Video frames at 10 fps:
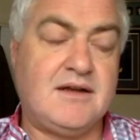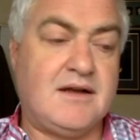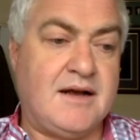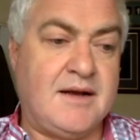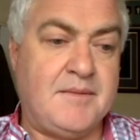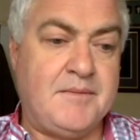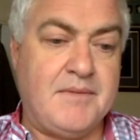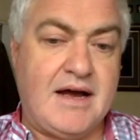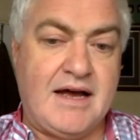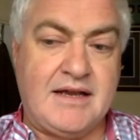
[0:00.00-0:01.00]

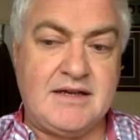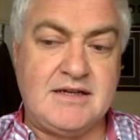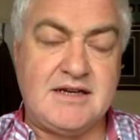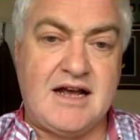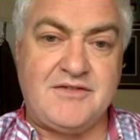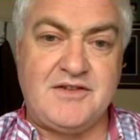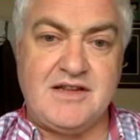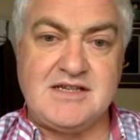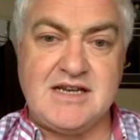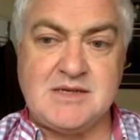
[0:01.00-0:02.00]
And after the
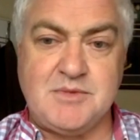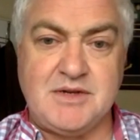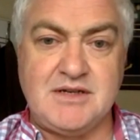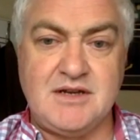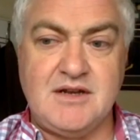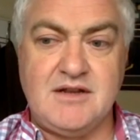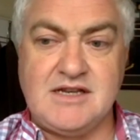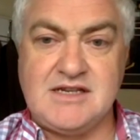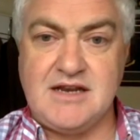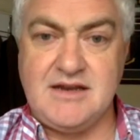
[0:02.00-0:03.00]
assessment, they
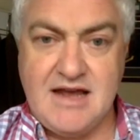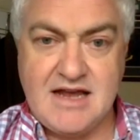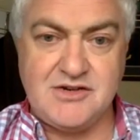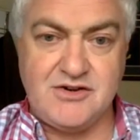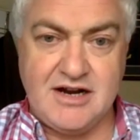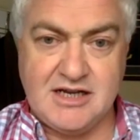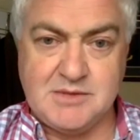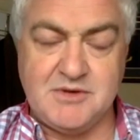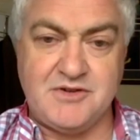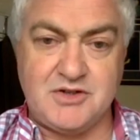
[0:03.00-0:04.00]
said, "Yes, you're
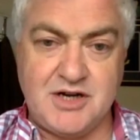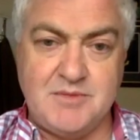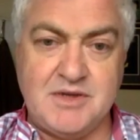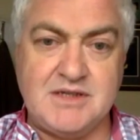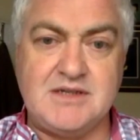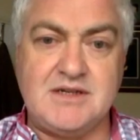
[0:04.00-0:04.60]
eligible for treatment."